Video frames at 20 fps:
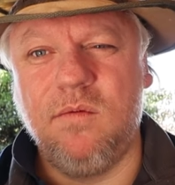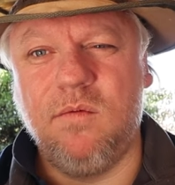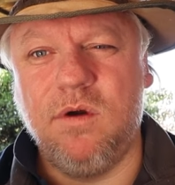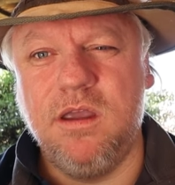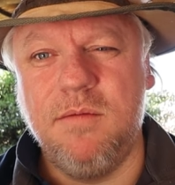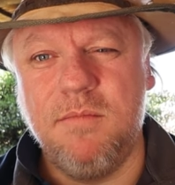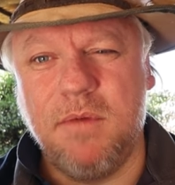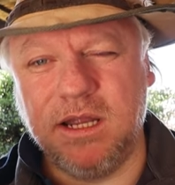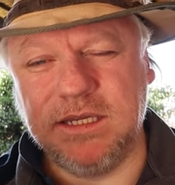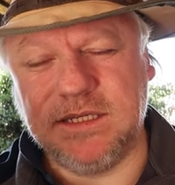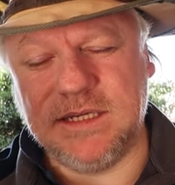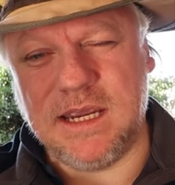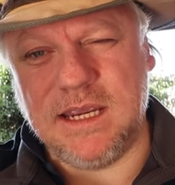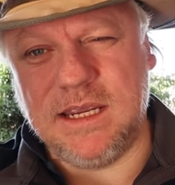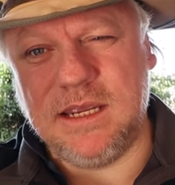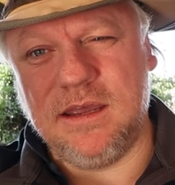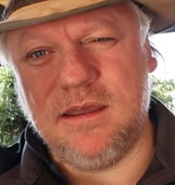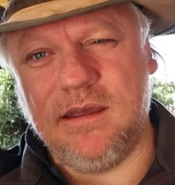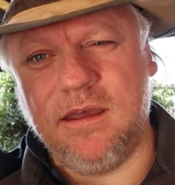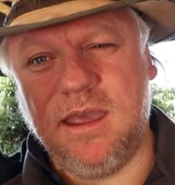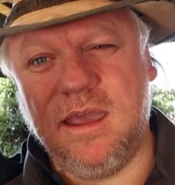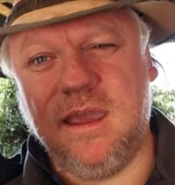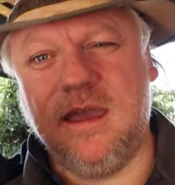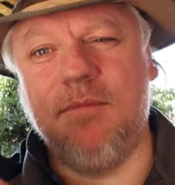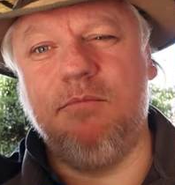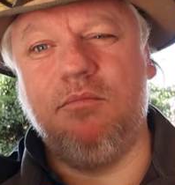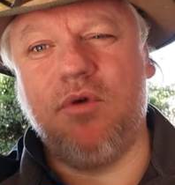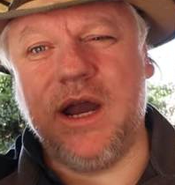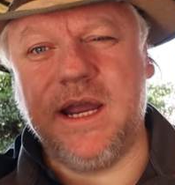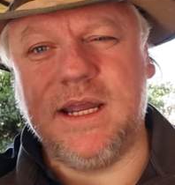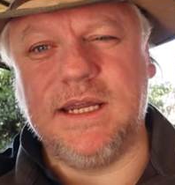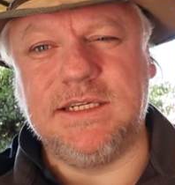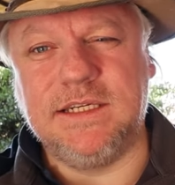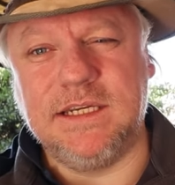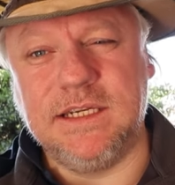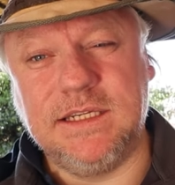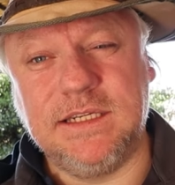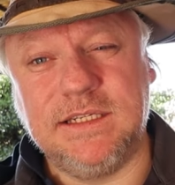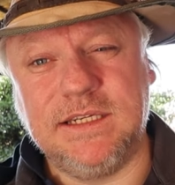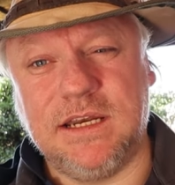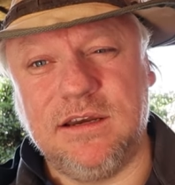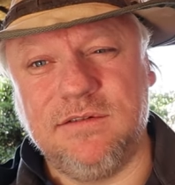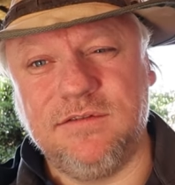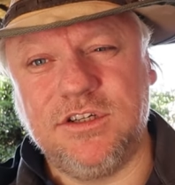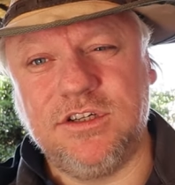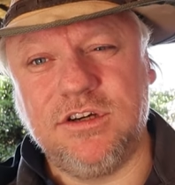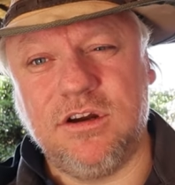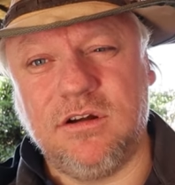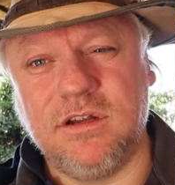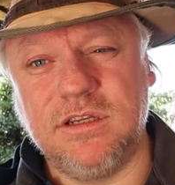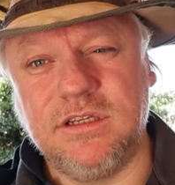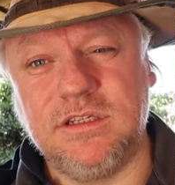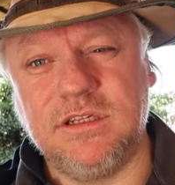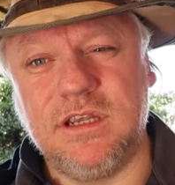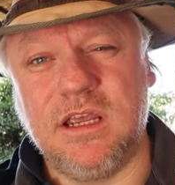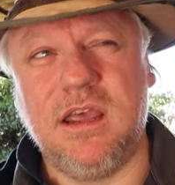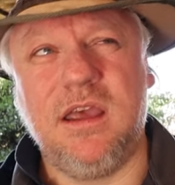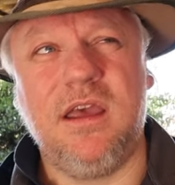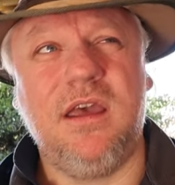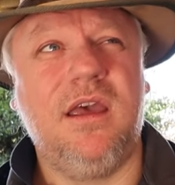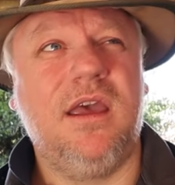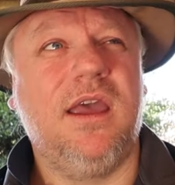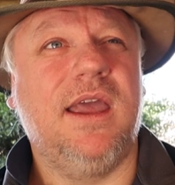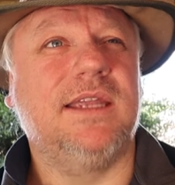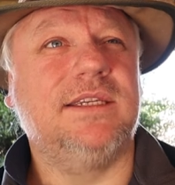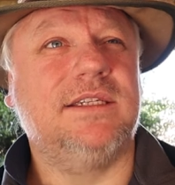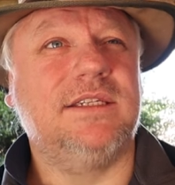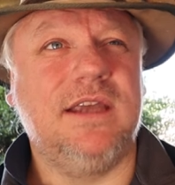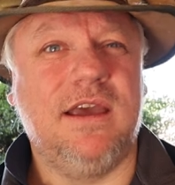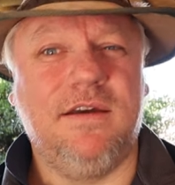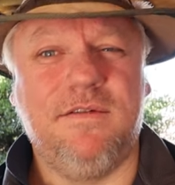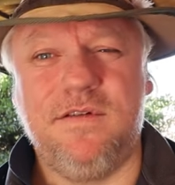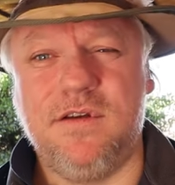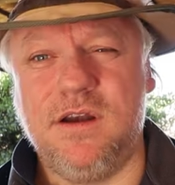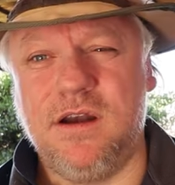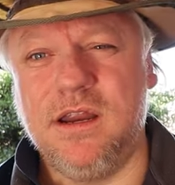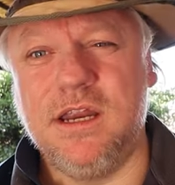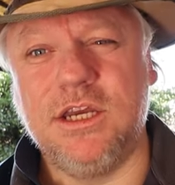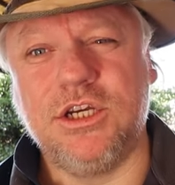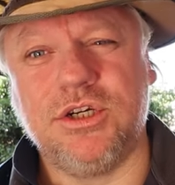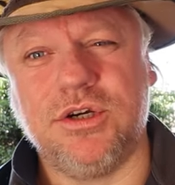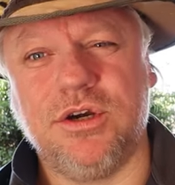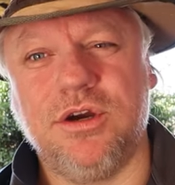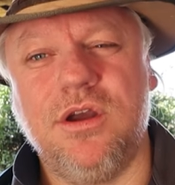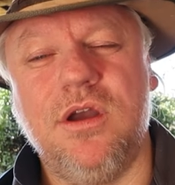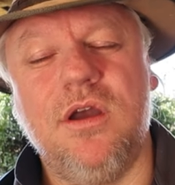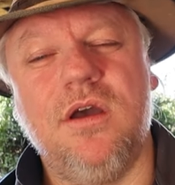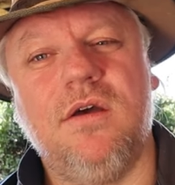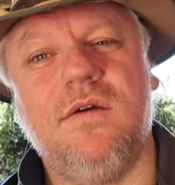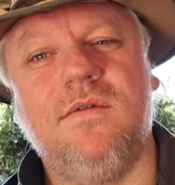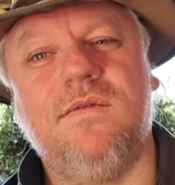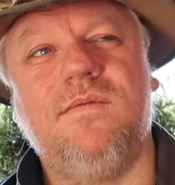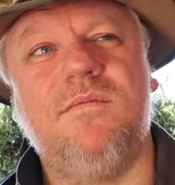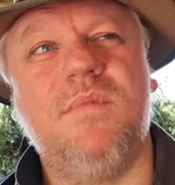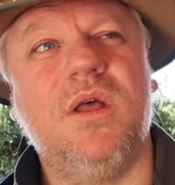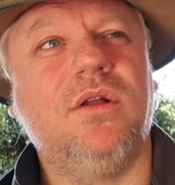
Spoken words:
where you might take a bracketed set of shots. It's definitely true of